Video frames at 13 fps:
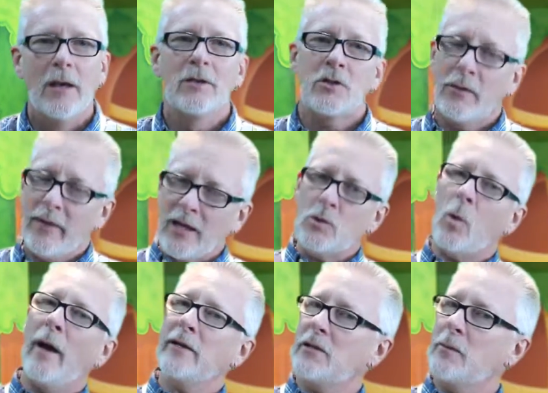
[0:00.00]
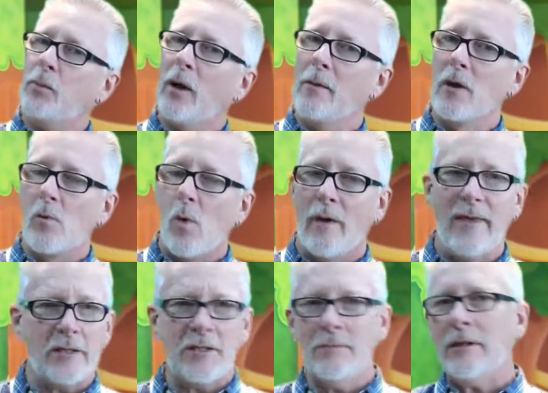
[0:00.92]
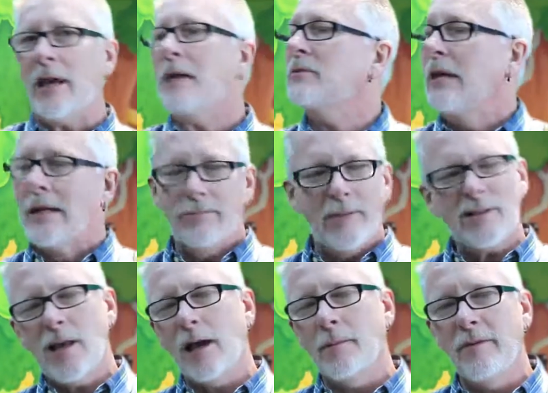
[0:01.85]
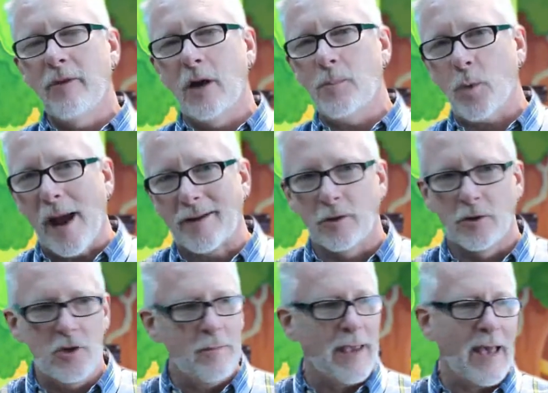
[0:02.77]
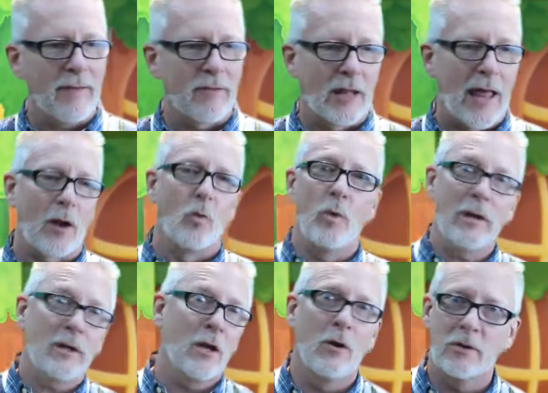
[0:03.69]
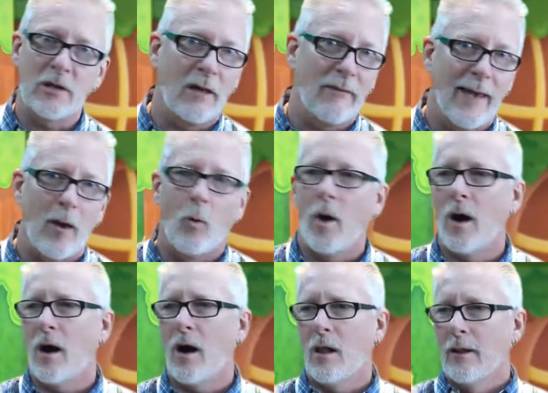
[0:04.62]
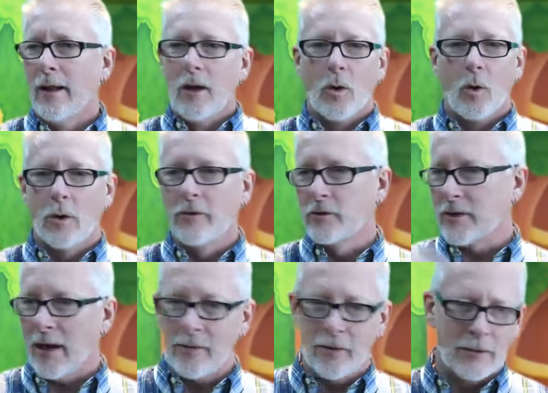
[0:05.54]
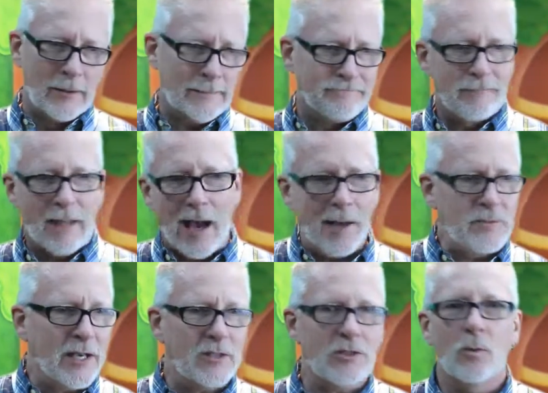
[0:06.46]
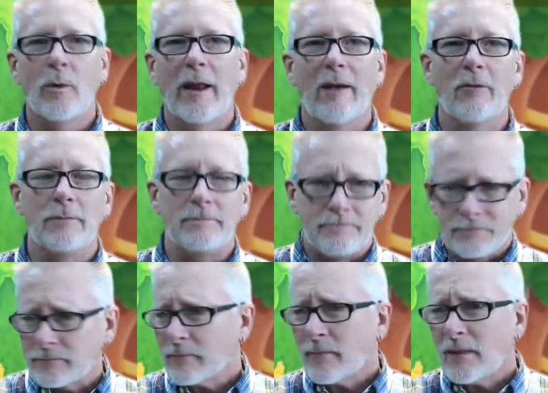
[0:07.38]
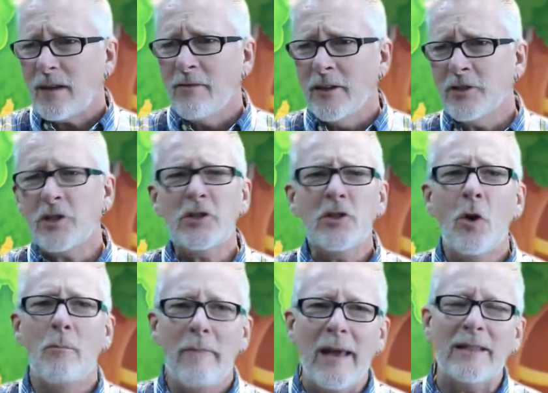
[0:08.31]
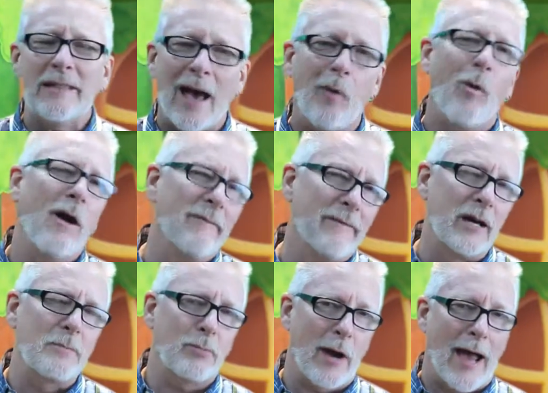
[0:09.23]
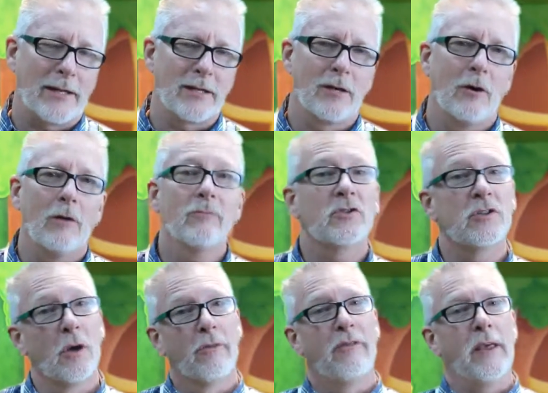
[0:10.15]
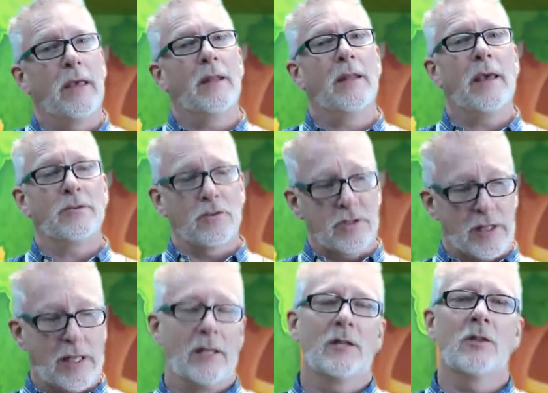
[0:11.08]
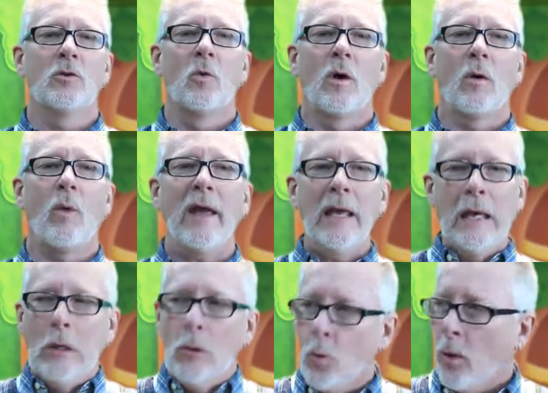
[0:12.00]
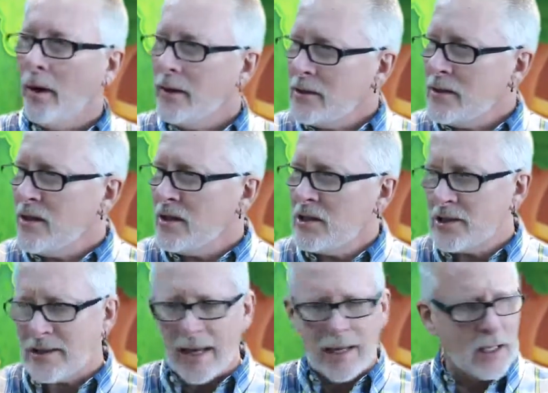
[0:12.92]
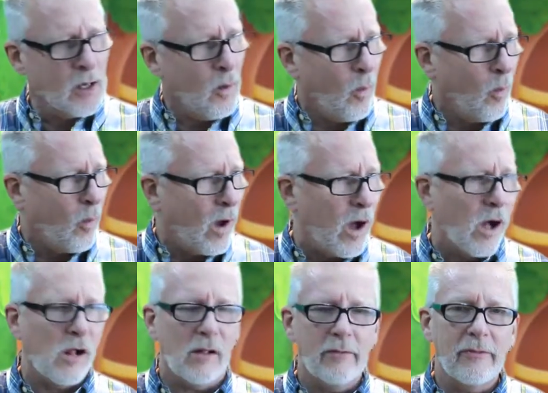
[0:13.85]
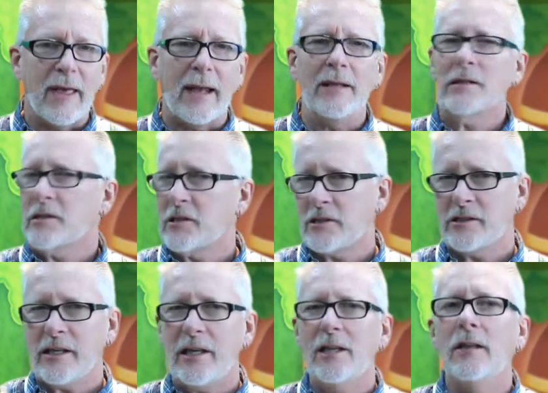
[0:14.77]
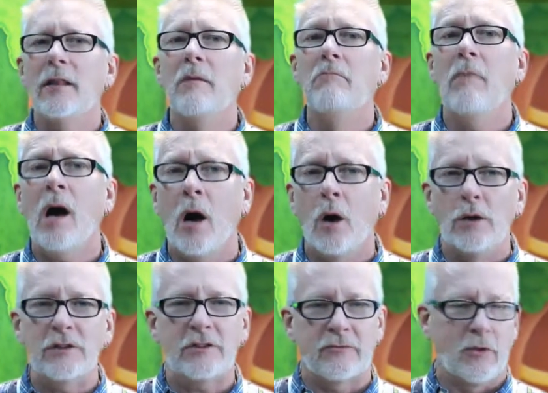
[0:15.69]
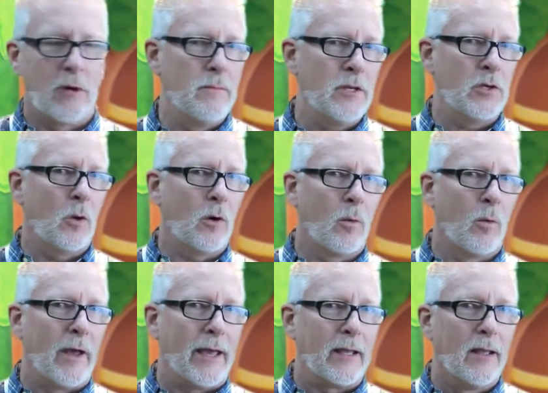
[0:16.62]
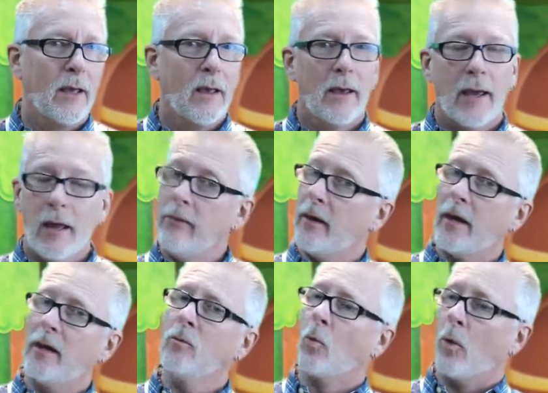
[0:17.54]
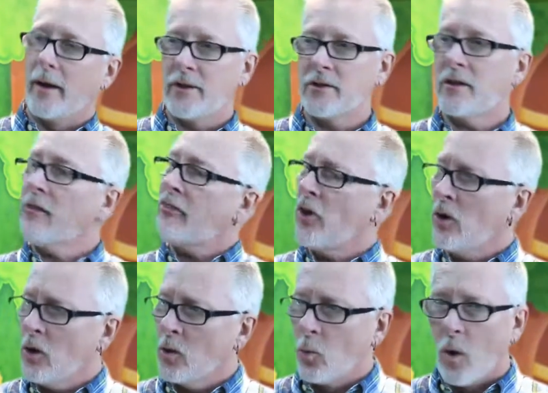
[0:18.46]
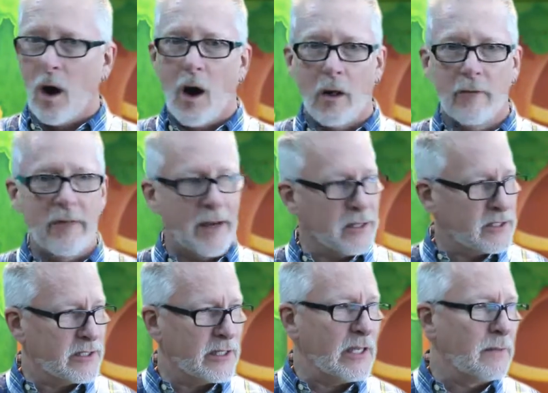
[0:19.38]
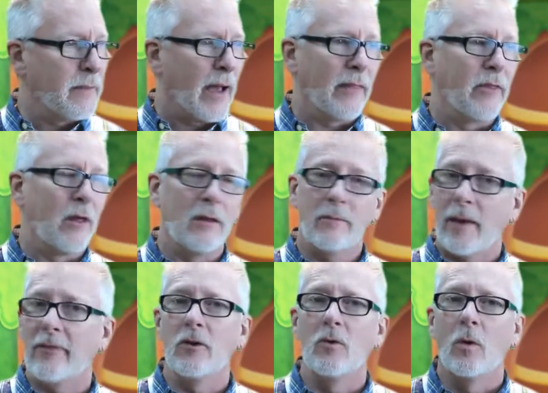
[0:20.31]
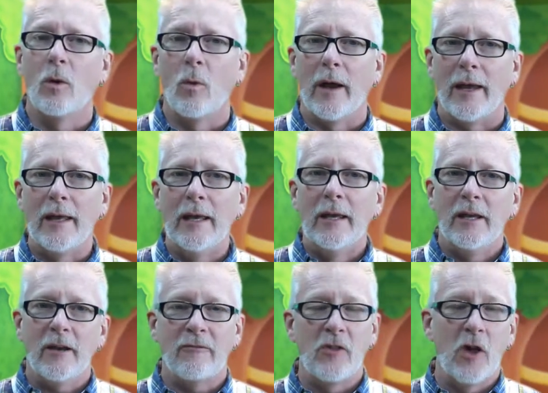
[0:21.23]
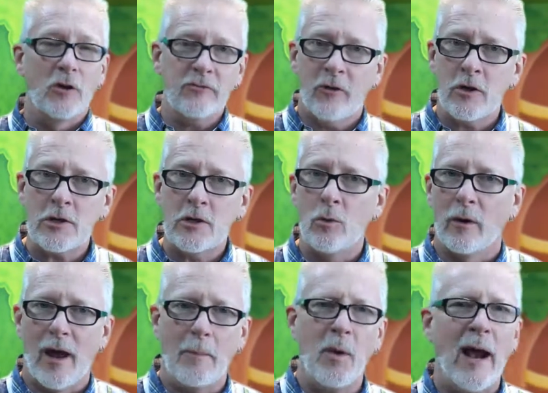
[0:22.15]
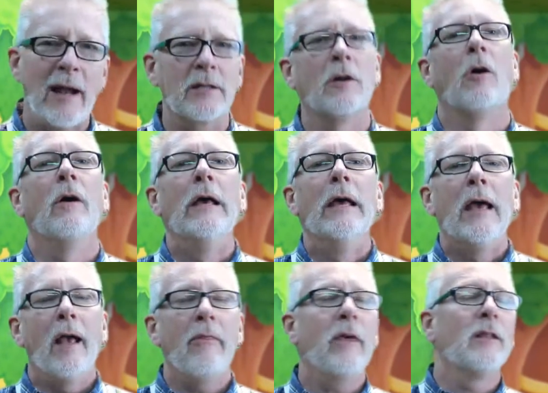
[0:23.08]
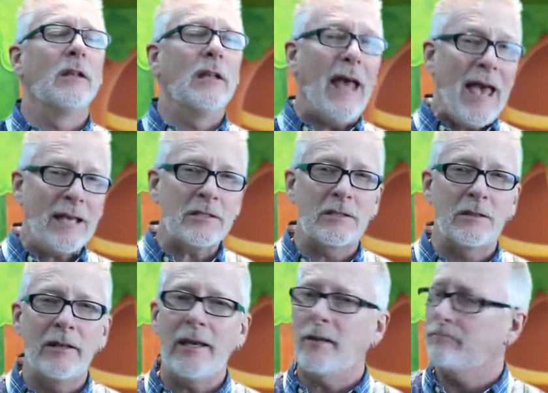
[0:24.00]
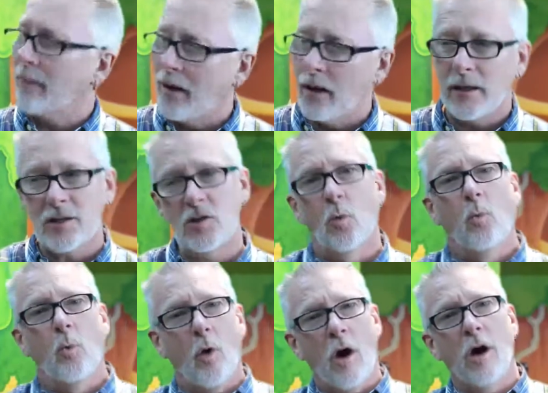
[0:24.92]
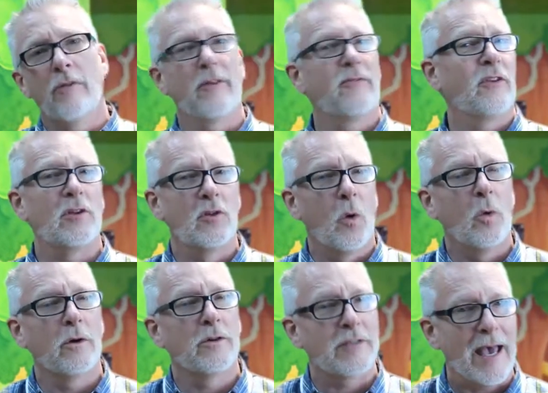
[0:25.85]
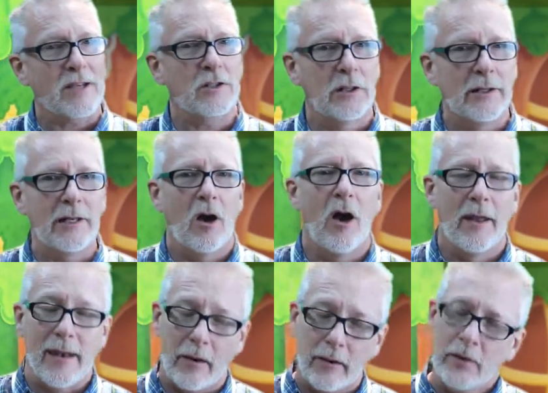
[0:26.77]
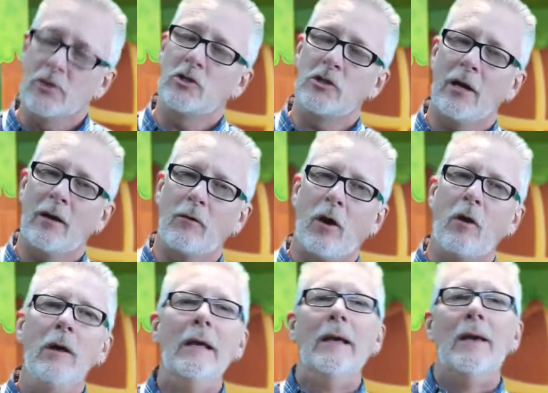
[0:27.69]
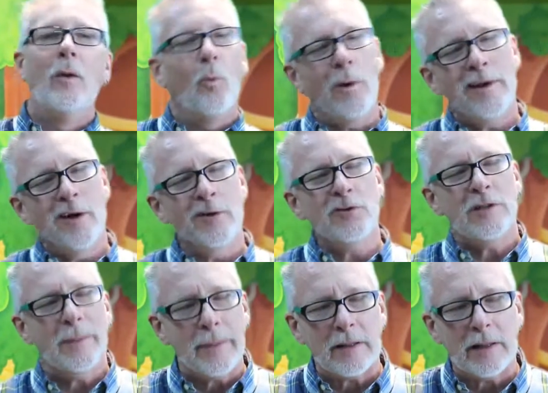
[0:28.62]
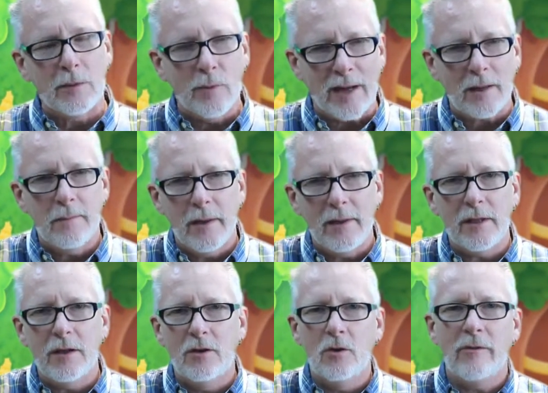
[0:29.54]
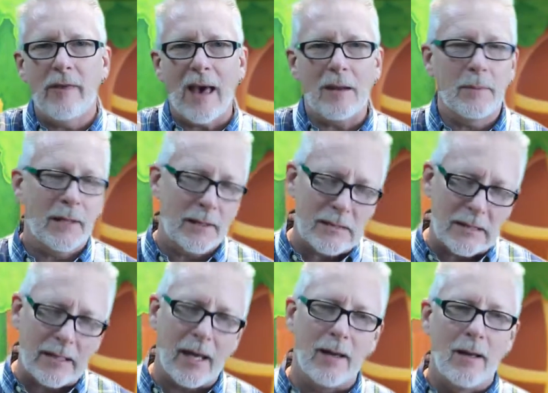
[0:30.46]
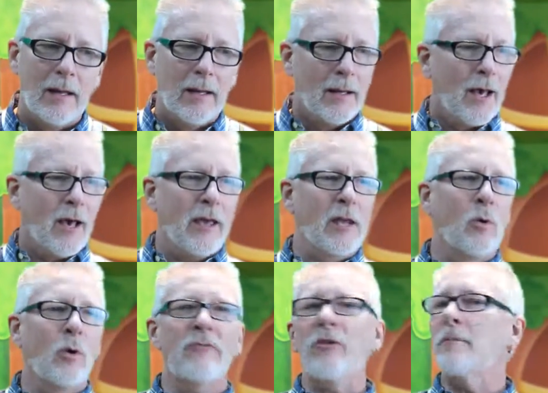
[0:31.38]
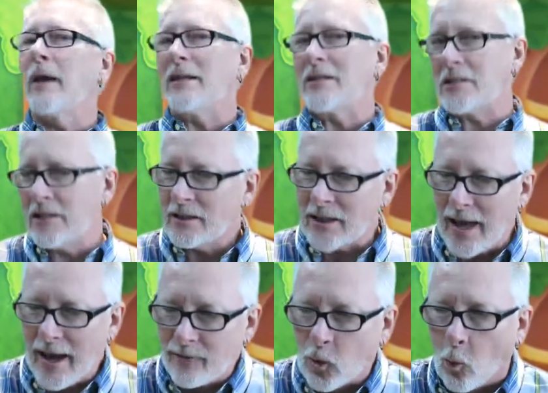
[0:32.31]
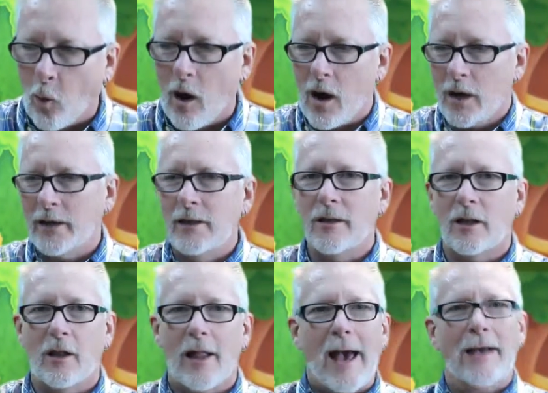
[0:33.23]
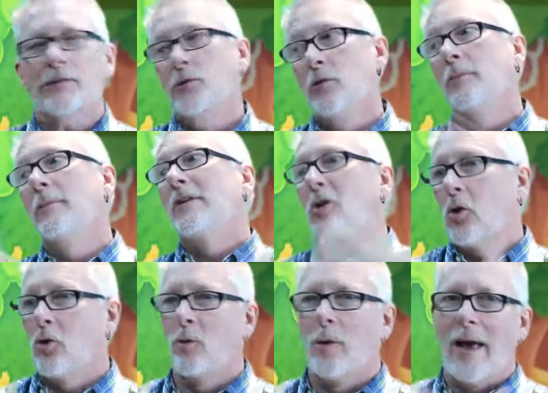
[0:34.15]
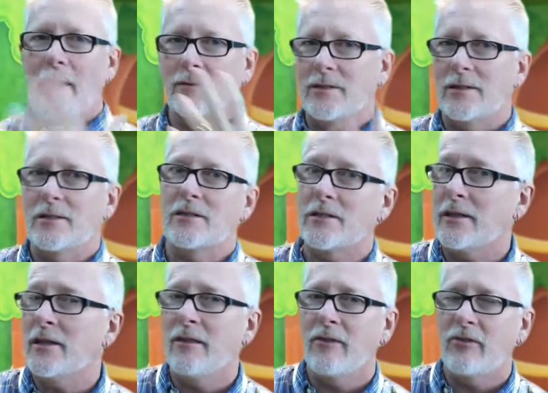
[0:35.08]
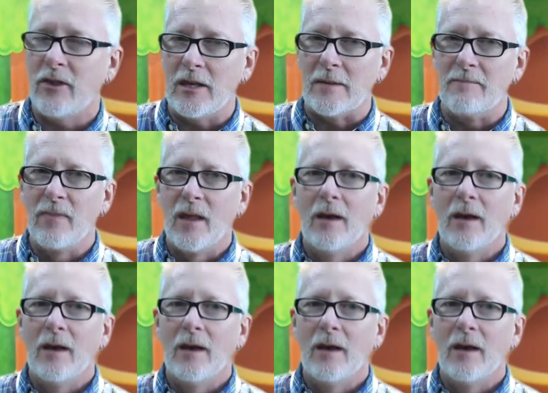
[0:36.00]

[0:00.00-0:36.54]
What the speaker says: So that's why it's the primary wall. Now sometimes that's not going to be very practical. You may have a of windows on that wall, or there's other objects or whatever that just don't make that wall very practical. So then, as you're standing in the doorway, what is the second wall that is seen the most from the doorway? And then, what is the third wall that is seen by the doorway, if those first two are not practical? And then lastly is the wall that the door is actually on. Now, in general, we don't typically recommend that you do that because, again, in order for anybody to see it, they have to walk into the classroom and turn around to see the theme.